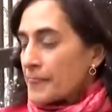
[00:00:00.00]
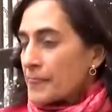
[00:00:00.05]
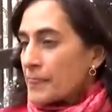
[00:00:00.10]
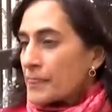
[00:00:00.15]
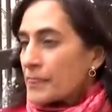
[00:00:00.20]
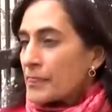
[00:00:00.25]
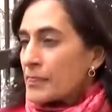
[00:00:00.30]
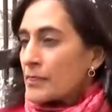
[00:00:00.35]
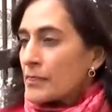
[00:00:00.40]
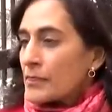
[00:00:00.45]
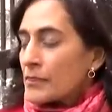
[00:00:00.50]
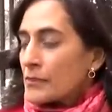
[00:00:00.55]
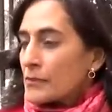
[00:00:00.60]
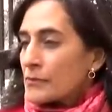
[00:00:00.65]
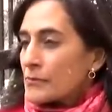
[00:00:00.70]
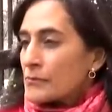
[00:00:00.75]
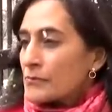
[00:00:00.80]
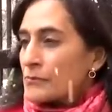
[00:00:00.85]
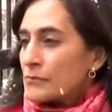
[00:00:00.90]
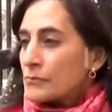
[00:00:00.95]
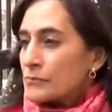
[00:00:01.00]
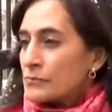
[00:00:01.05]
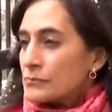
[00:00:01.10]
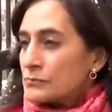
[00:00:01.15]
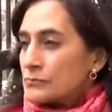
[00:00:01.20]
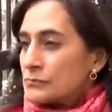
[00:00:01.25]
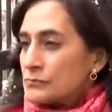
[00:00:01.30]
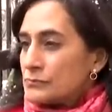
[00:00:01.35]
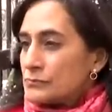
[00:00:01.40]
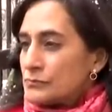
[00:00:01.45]
a, uh, program of sharing
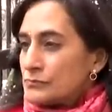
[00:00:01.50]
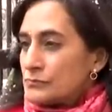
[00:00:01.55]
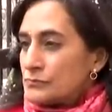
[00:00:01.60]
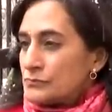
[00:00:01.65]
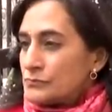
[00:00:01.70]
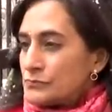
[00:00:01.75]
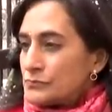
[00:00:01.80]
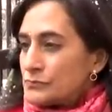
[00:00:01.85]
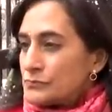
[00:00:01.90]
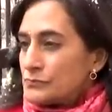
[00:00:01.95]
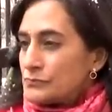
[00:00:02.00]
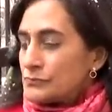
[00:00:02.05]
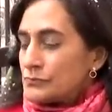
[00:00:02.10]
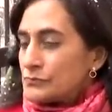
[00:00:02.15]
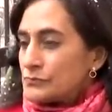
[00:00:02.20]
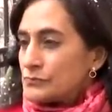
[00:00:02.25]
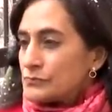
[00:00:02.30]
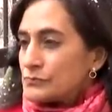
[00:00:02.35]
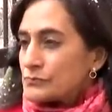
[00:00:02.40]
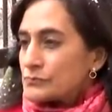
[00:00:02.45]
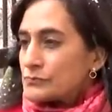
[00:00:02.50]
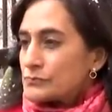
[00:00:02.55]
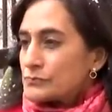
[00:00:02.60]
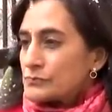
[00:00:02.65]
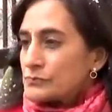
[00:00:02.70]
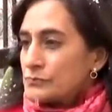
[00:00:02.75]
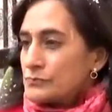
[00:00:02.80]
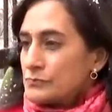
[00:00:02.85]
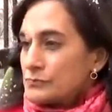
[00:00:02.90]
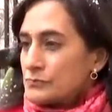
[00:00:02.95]
satellite data and
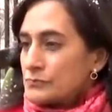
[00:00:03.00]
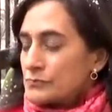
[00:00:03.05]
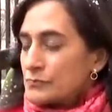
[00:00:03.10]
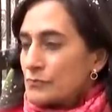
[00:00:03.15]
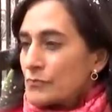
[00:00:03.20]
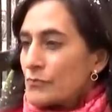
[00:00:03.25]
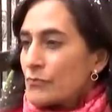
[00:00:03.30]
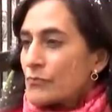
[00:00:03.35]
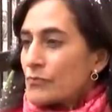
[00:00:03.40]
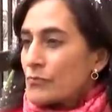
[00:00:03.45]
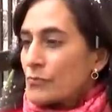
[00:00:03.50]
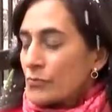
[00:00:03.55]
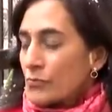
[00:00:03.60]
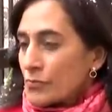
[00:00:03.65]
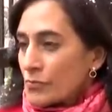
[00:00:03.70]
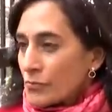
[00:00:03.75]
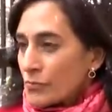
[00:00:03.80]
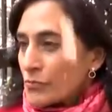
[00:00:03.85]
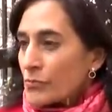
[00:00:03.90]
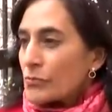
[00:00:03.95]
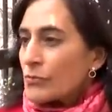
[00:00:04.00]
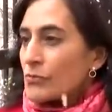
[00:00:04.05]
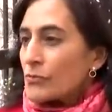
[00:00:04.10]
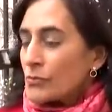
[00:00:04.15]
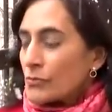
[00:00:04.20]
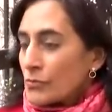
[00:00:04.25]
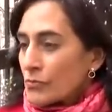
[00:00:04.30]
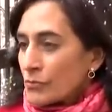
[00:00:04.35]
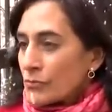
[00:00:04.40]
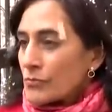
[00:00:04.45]
reconnaissance data with
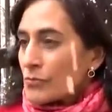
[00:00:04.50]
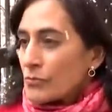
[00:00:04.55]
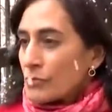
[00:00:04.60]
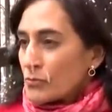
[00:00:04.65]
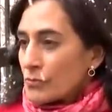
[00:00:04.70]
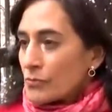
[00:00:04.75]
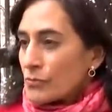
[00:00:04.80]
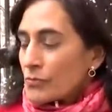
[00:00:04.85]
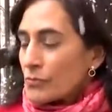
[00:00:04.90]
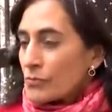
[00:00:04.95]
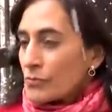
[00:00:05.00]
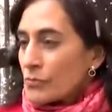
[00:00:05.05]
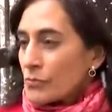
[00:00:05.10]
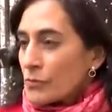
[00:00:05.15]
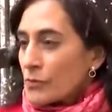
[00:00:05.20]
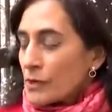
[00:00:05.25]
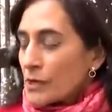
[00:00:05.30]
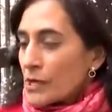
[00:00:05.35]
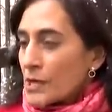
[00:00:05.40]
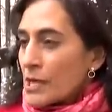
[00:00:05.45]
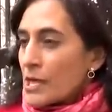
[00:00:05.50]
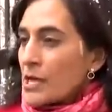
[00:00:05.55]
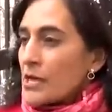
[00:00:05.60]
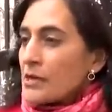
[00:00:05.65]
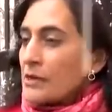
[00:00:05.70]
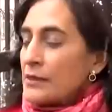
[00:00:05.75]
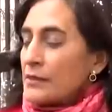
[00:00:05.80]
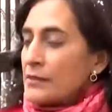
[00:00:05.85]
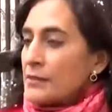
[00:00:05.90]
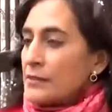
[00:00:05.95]
uh,
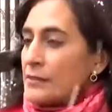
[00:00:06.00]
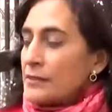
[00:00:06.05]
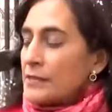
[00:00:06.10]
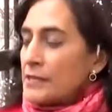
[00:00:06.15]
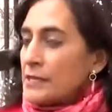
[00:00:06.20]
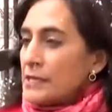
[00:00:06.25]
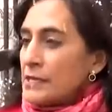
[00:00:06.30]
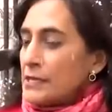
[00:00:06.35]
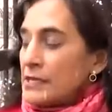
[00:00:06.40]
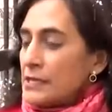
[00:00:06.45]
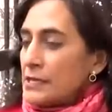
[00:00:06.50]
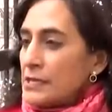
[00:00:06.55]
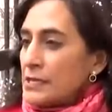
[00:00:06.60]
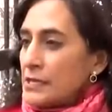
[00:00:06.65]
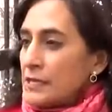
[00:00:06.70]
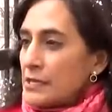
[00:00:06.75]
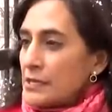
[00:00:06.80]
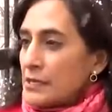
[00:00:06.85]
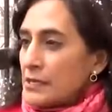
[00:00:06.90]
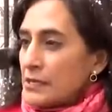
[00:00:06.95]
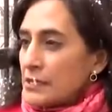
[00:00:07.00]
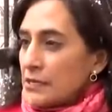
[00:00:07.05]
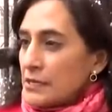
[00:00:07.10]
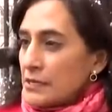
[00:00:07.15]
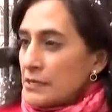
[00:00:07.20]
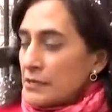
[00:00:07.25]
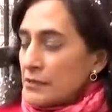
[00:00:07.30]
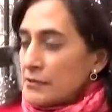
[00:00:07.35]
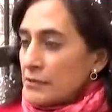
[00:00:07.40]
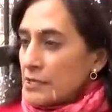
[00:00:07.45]
the Ukraine? The
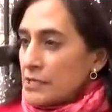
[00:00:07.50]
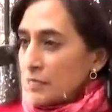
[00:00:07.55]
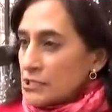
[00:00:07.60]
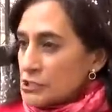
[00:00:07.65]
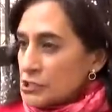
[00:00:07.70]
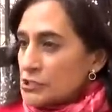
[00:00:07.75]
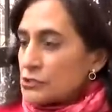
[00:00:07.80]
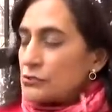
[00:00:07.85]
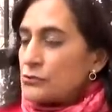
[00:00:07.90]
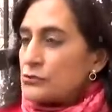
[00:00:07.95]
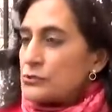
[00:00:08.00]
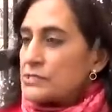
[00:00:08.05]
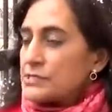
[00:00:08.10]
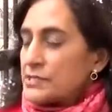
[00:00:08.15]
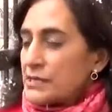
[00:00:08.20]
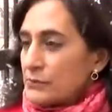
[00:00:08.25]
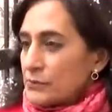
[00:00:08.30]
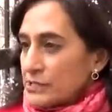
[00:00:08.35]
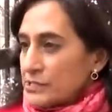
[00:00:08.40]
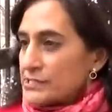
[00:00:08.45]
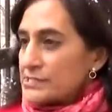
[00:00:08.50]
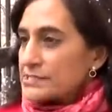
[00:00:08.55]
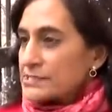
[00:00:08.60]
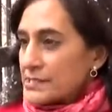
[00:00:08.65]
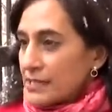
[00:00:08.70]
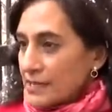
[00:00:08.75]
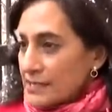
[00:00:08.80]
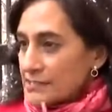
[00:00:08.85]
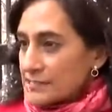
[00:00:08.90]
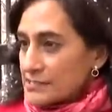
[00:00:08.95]
issues that we
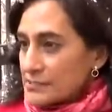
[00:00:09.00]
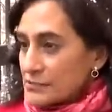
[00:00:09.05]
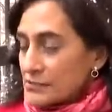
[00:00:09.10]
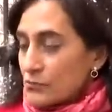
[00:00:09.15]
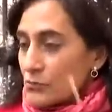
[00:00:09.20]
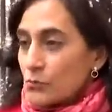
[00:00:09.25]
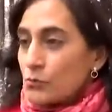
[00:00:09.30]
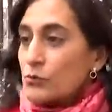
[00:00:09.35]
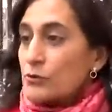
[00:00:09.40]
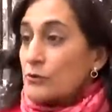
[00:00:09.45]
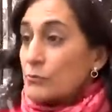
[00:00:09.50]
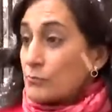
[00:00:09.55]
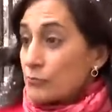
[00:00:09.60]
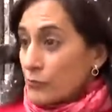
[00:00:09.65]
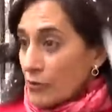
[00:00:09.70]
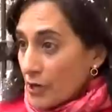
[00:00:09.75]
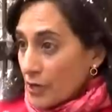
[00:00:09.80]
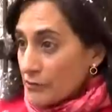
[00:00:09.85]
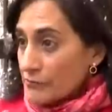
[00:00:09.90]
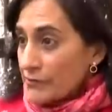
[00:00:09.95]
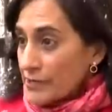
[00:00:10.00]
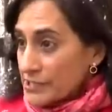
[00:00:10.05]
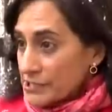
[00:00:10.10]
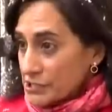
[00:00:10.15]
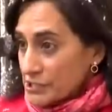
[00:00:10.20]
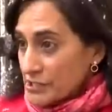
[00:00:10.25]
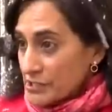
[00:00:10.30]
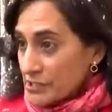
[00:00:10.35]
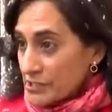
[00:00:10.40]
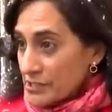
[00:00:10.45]
discussed were broad
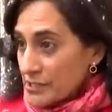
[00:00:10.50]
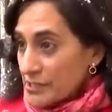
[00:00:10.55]
ranging,